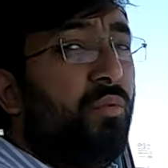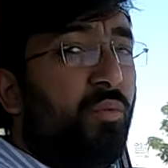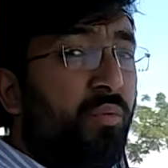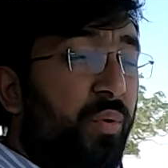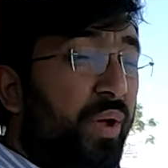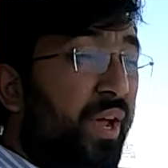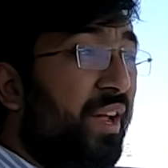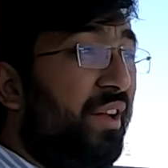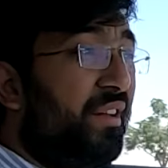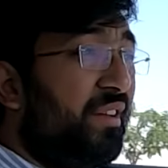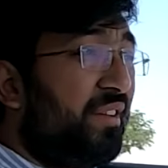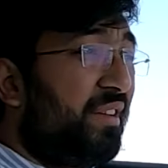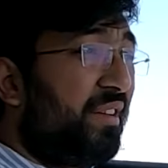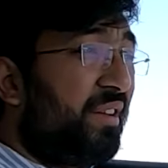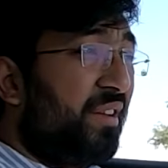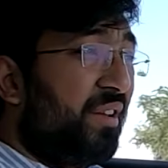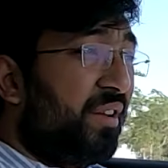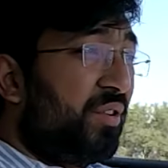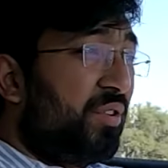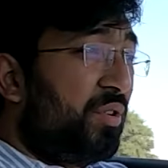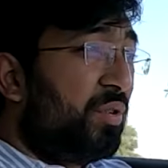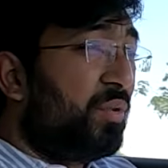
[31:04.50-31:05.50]
weight
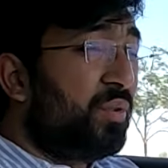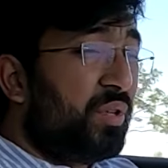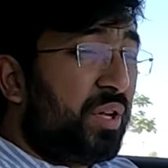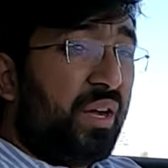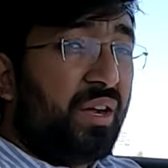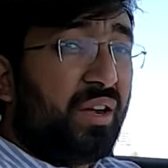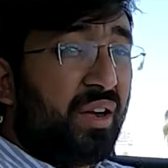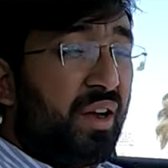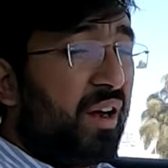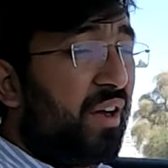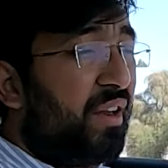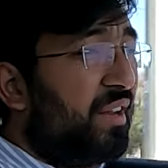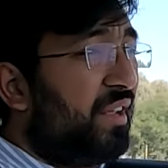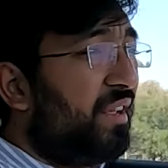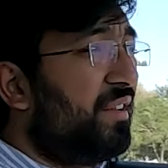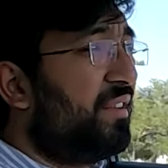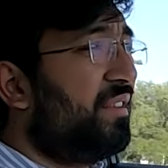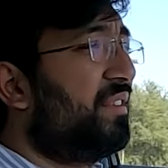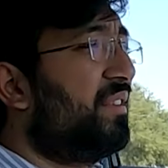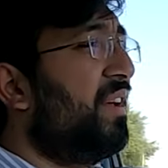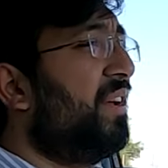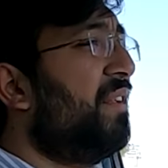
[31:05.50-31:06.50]
to the car
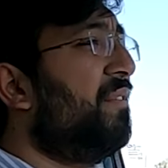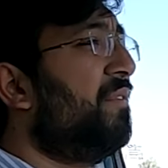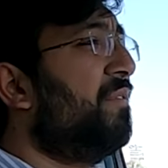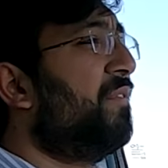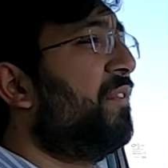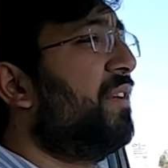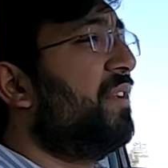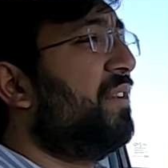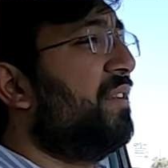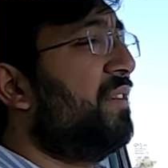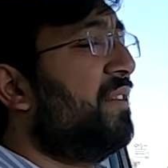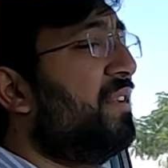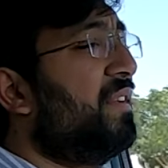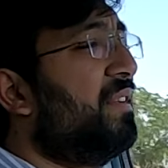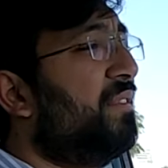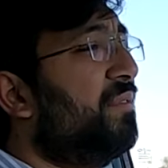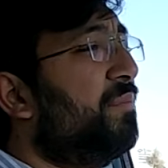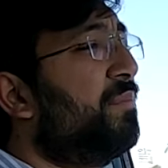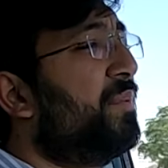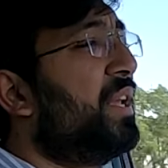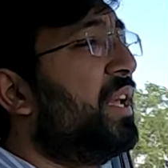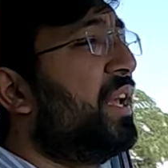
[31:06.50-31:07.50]
itself when it
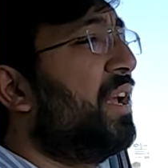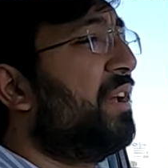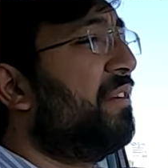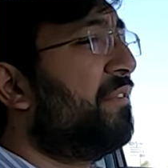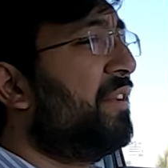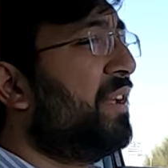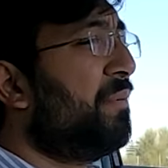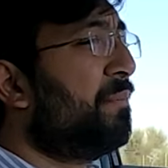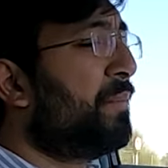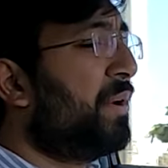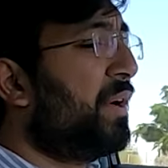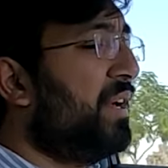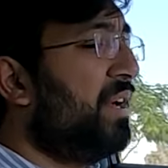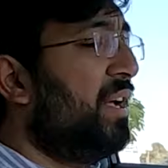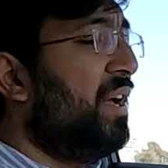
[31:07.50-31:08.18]
is behaving, but